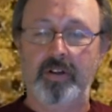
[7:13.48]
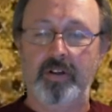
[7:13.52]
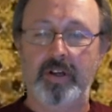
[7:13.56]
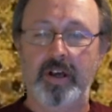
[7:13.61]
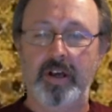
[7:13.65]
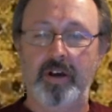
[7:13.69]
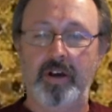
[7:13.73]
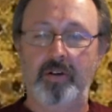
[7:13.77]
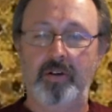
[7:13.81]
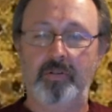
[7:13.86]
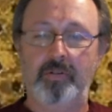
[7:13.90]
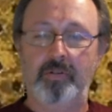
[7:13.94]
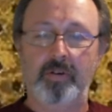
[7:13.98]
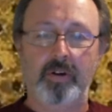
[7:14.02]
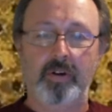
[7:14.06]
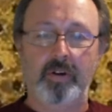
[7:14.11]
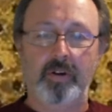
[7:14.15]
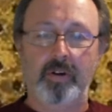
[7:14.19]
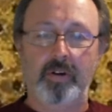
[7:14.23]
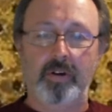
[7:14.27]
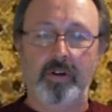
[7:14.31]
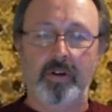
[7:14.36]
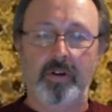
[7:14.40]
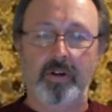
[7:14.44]
Now,
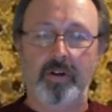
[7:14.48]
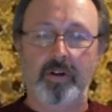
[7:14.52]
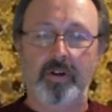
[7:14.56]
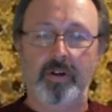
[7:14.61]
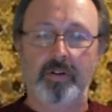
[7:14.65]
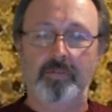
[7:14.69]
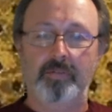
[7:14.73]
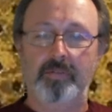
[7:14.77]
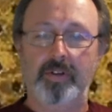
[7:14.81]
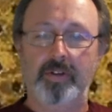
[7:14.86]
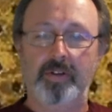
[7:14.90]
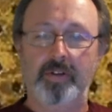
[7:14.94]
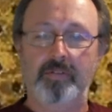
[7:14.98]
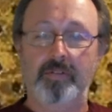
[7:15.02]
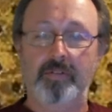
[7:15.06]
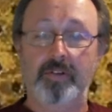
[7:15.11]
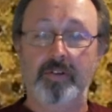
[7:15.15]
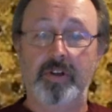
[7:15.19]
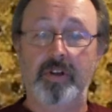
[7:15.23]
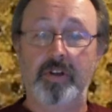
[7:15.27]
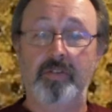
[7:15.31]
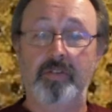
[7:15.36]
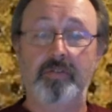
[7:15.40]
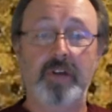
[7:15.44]

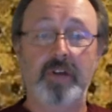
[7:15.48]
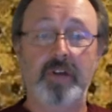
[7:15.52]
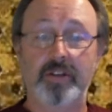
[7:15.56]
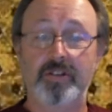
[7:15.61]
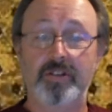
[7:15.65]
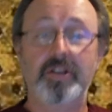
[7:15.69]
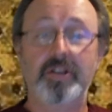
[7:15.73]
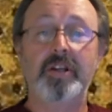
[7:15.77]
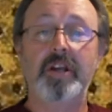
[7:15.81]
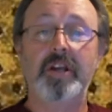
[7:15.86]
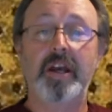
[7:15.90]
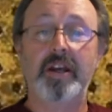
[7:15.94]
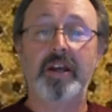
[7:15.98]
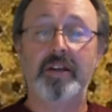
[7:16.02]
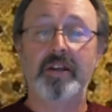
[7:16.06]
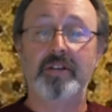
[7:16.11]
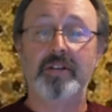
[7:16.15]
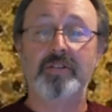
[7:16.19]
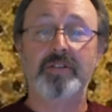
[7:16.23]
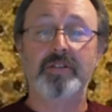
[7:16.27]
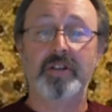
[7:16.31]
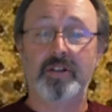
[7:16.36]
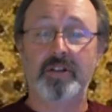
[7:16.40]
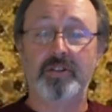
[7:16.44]

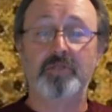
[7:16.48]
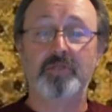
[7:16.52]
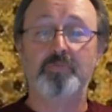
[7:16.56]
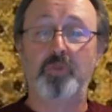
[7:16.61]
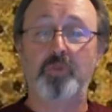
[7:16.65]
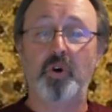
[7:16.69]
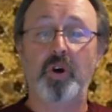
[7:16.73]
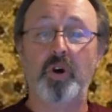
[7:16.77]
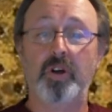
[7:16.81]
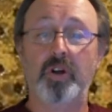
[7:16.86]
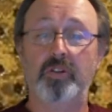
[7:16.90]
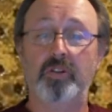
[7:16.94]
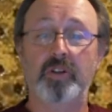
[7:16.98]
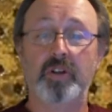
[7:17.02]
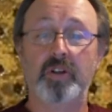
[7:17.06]
1986 spoiled